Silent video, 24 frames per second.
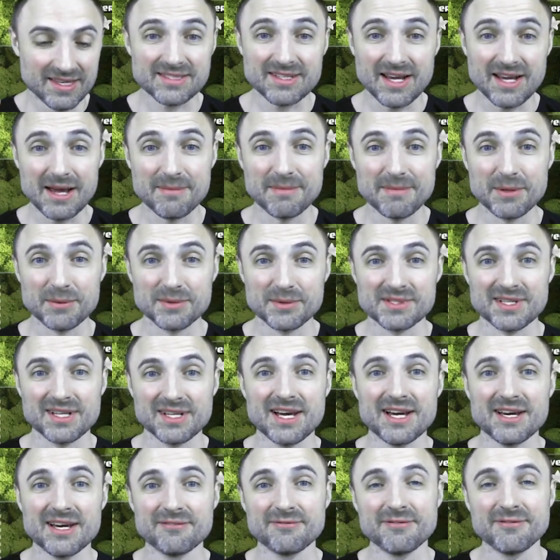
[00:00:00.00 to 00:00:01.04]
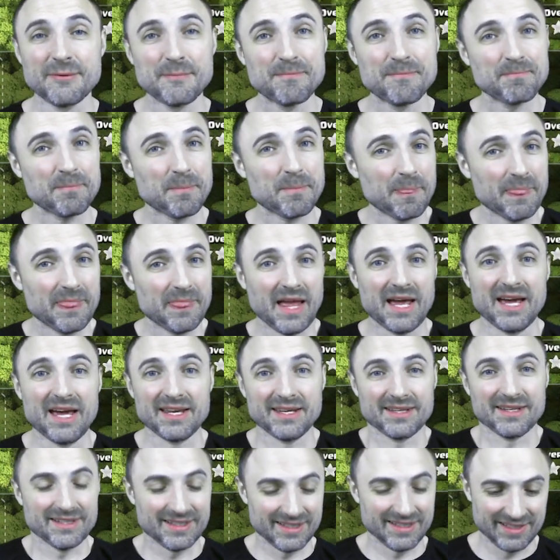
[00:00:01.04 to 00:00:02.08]
time it was live.
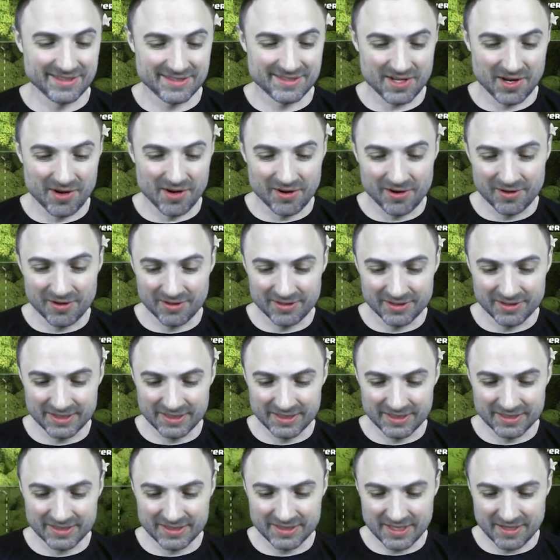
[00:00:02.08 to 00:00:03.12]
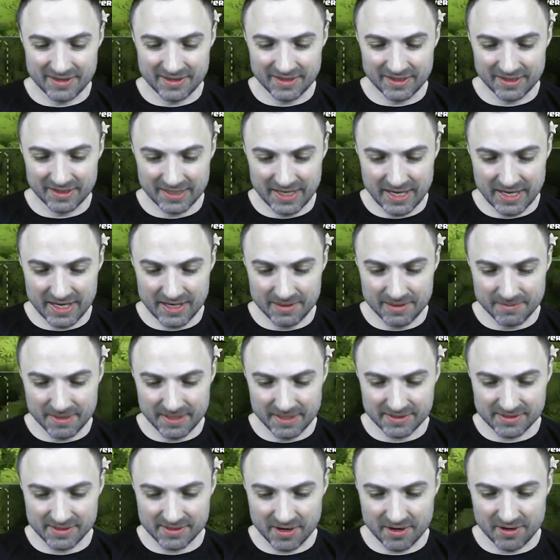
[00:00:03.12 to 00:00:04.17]
Hey, it's all in the game.
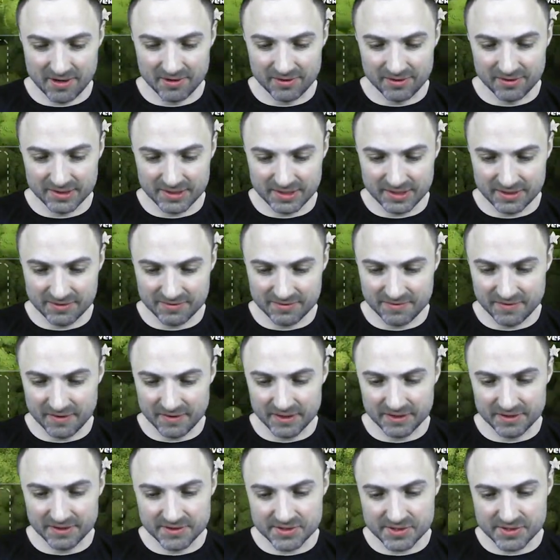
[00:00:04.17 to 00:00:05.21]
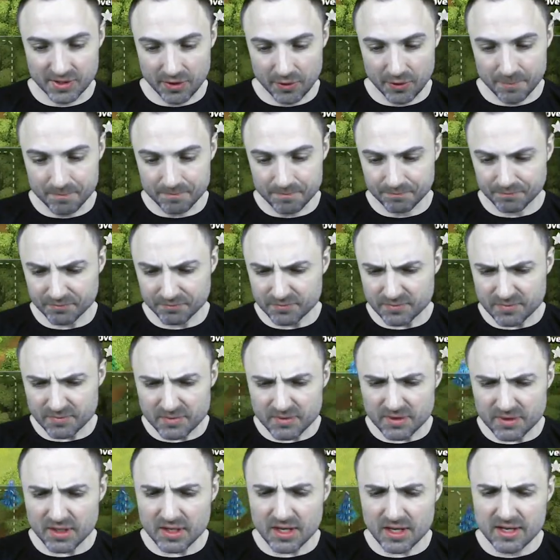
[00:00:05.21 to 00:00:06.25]
It's all in fun. So
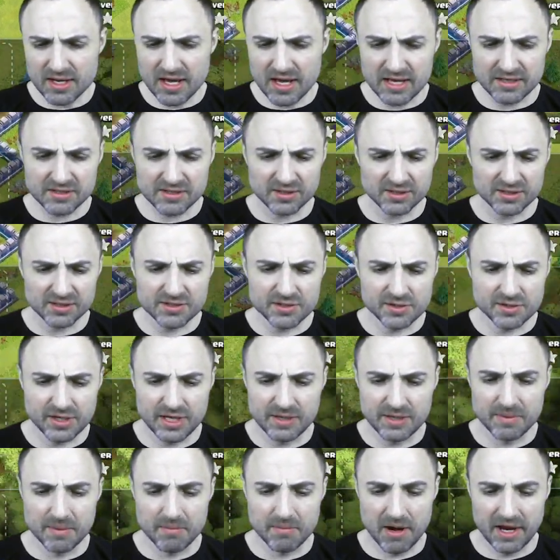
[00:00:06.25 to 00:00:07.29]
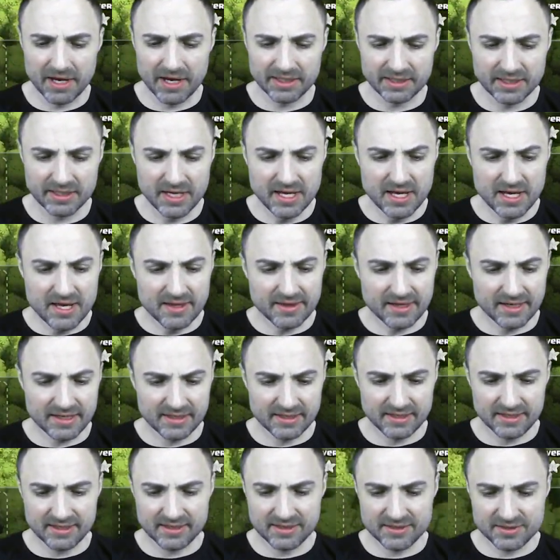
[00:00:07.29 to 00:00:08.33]
as long as you keep in mind that
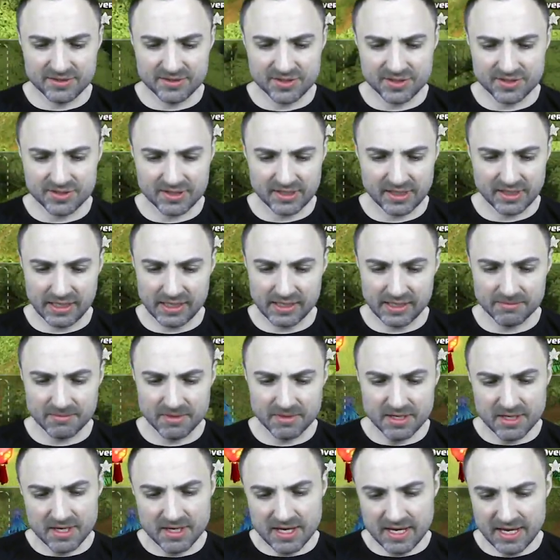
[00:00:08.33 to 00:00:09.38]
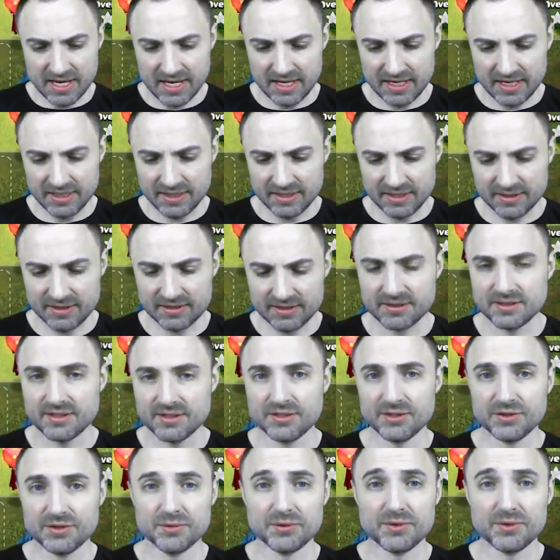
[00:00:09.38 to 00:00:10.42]
it is just a game and
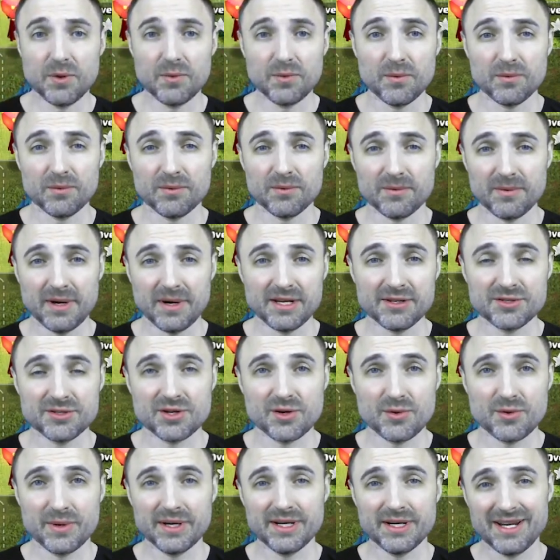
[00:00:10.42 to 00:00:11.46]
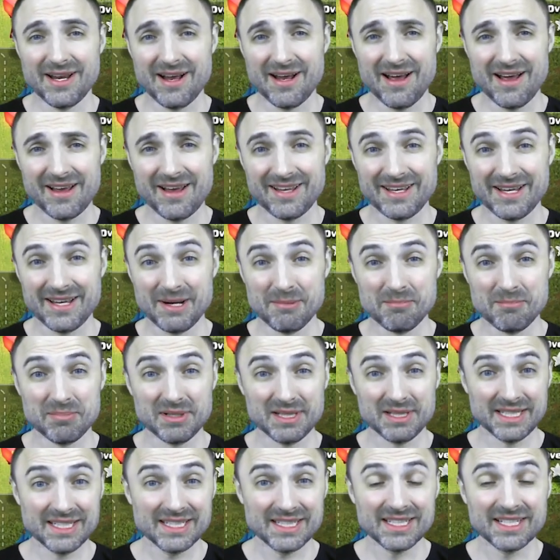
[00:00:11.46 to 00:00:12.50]
you don't rage quit
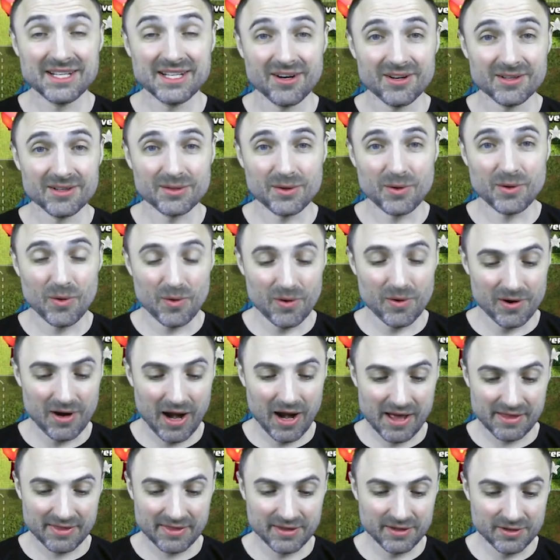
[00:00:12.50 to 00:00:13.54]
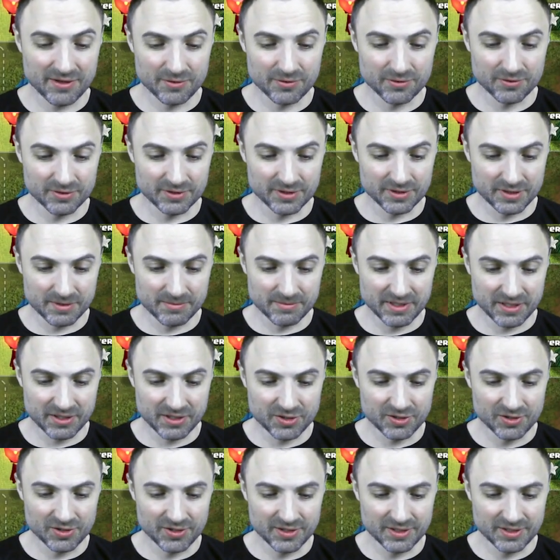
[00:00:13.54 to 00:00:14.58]
completely hardcore, I think you're going to be
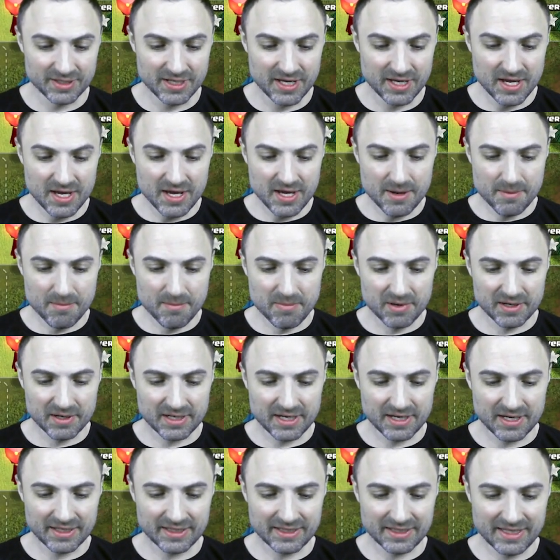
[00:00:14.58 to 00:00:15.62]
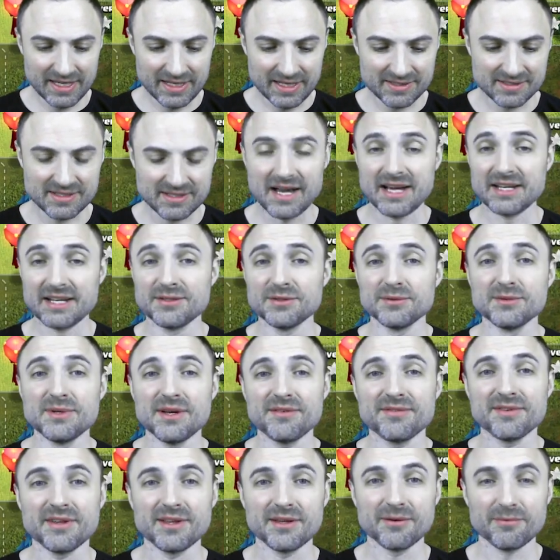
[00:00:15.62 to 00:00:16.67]
good. But yes, I do
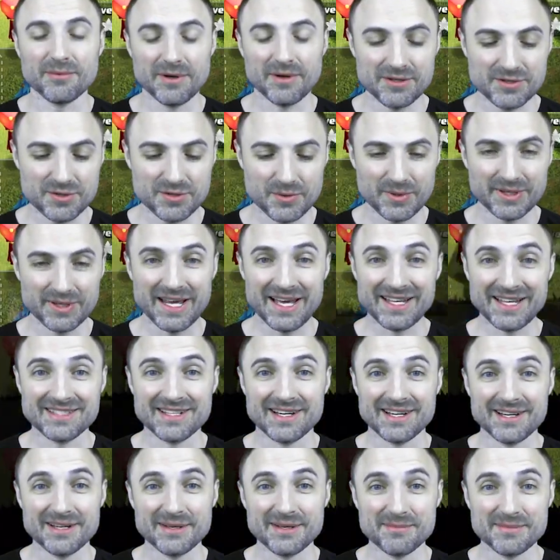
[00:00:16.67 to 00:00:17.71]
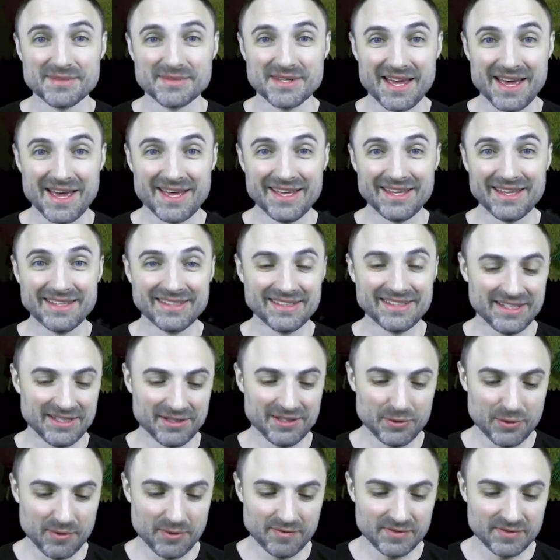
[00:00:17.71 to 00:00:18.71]
definitely rage quit at times, and you have